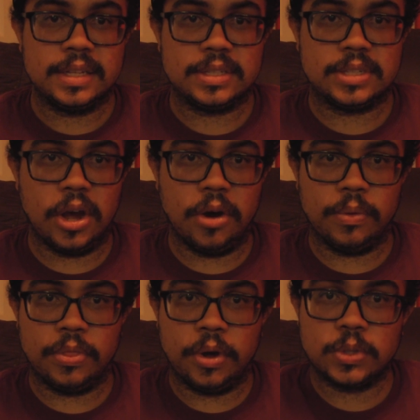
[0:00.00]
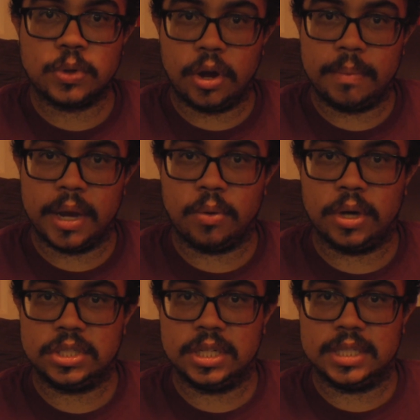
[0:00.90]
So those were all my
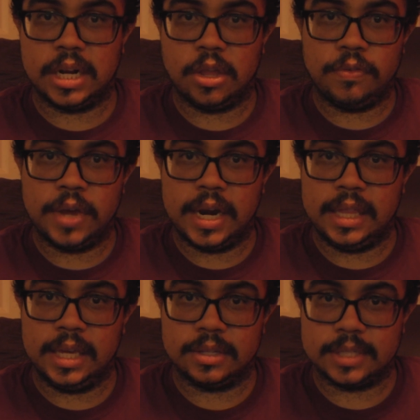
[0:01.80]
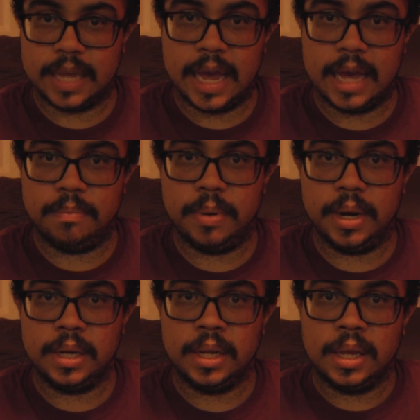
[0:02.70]
questions. I don't know if you had anything else to add,
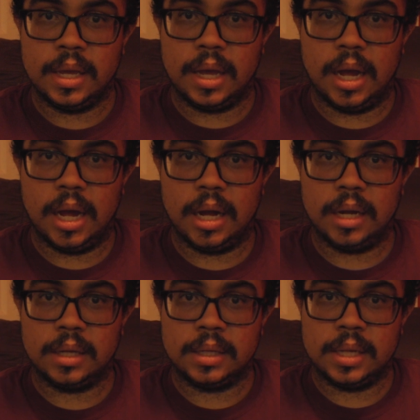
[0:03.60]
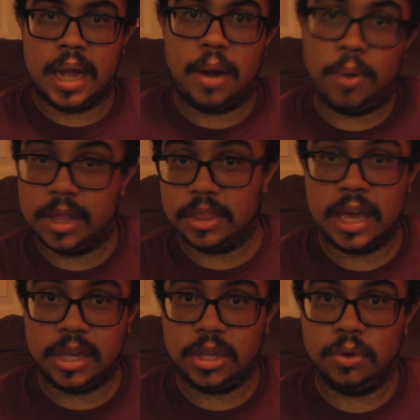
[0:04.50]
but I wanted to
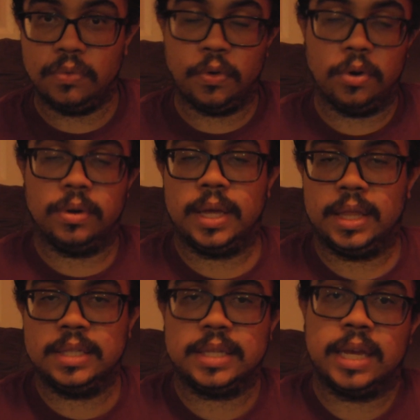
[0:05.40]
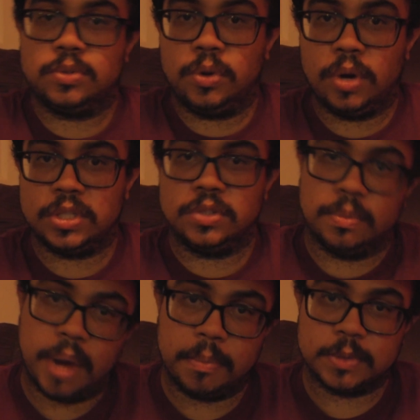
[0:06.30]
thank you for at least answering questions
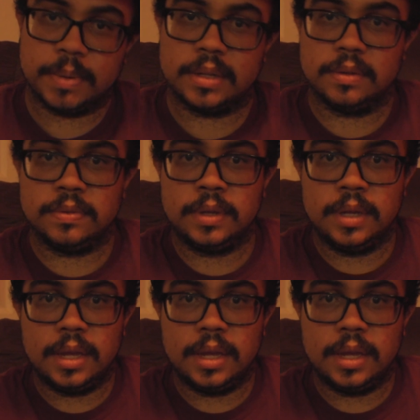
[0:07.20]
from my perspective.